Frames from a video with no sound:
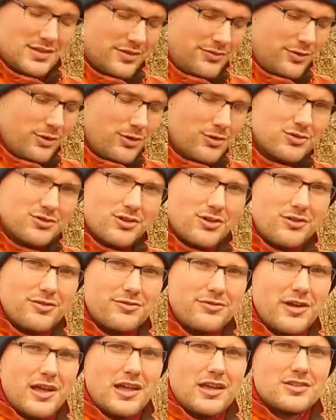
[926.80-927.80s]
The FYRO
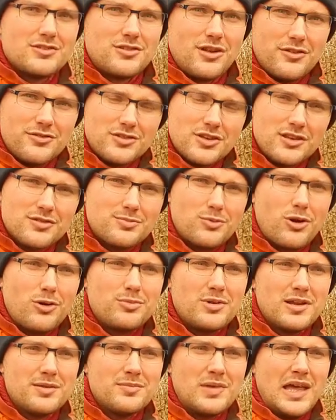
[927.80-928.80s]
stove solves this
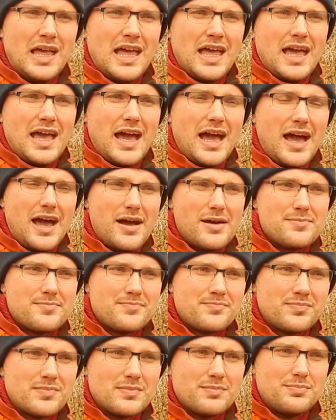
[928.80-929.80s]
problem
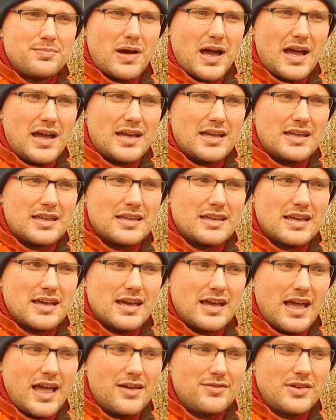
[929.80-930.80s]
um, by
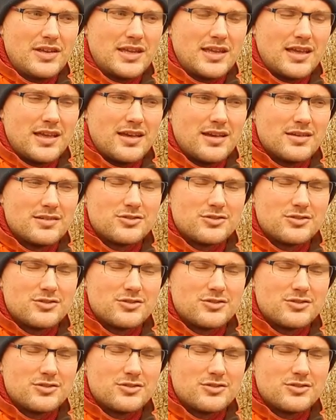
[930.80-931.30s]
uh, having a